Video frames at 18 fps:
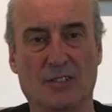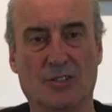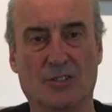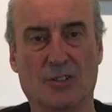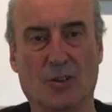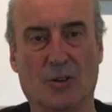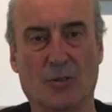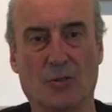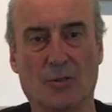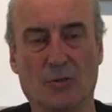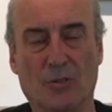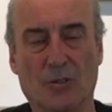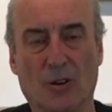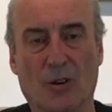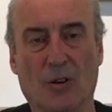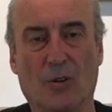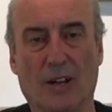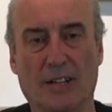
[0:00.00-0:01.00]
So you
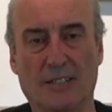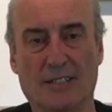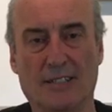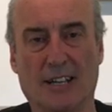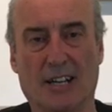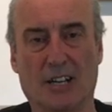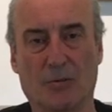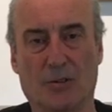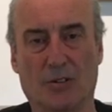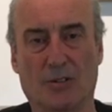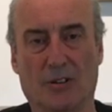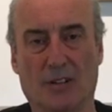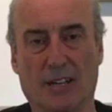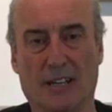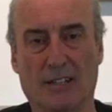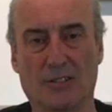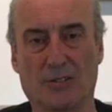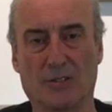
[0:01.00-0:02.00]
know exactly what you're
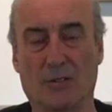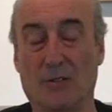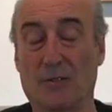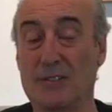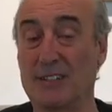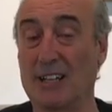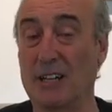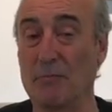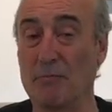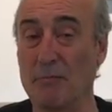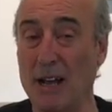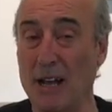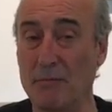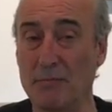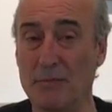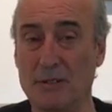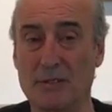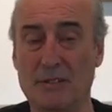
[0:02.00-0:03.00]
getting. So if there's any
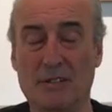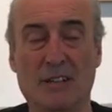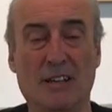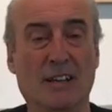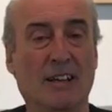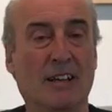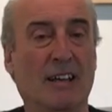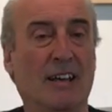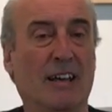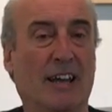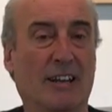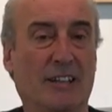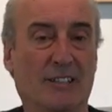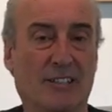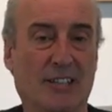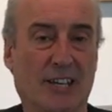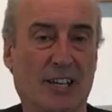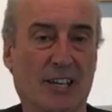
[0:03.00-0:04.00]
matte burn,
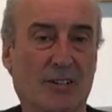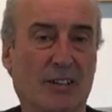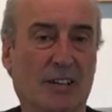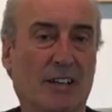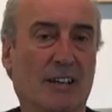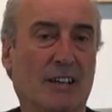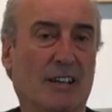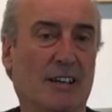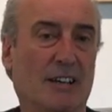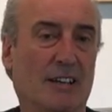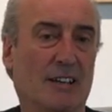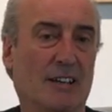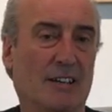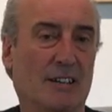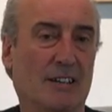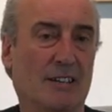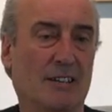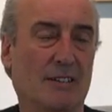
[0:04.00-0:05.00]
any tearing,
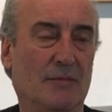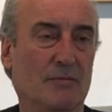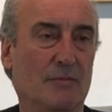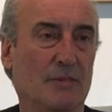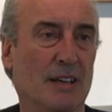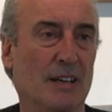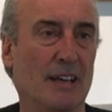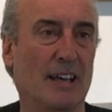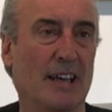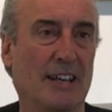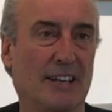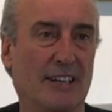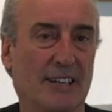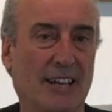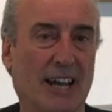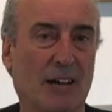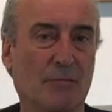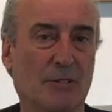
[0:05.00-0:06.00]
any
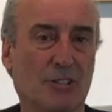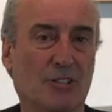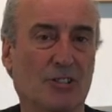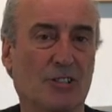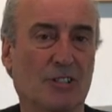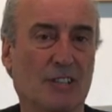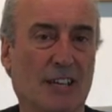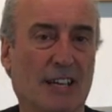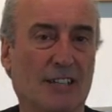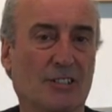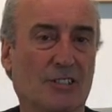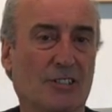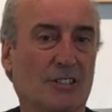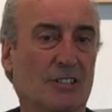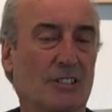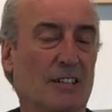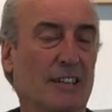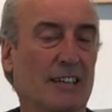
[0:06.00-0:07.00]
damage at the
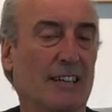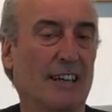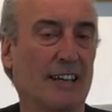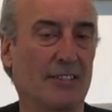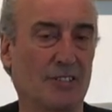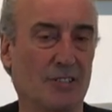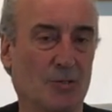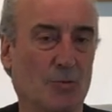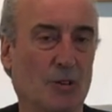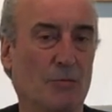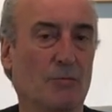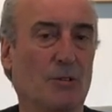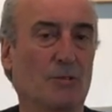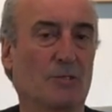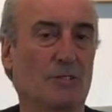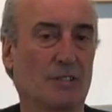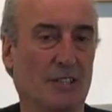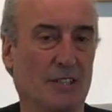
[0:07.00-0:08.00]
edges, and again this is where
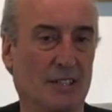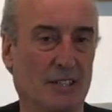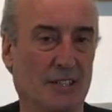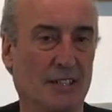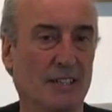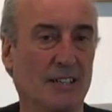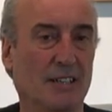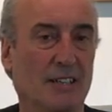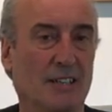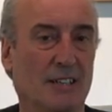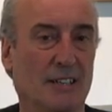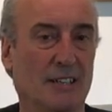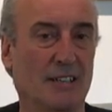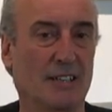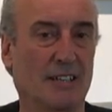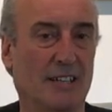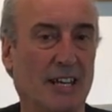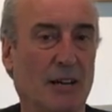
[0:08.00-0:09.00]
most of the
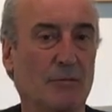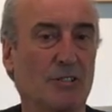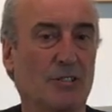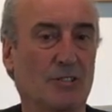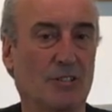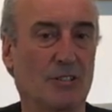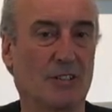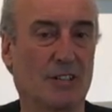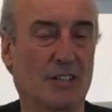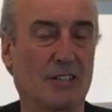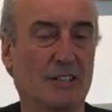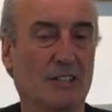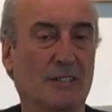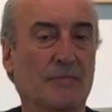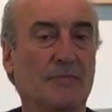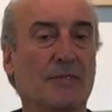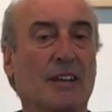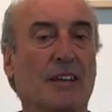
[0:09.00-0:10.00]
damage is going to
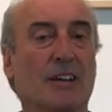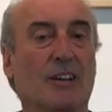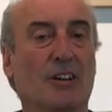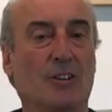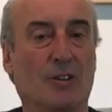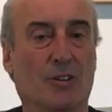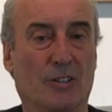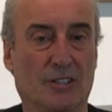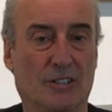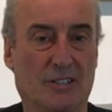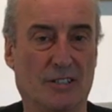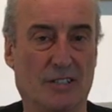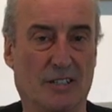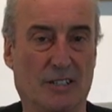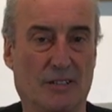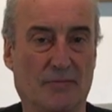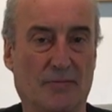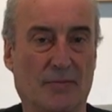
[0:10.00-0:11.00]
occur, you're going to
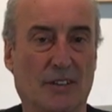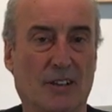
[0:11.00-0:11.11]
see it.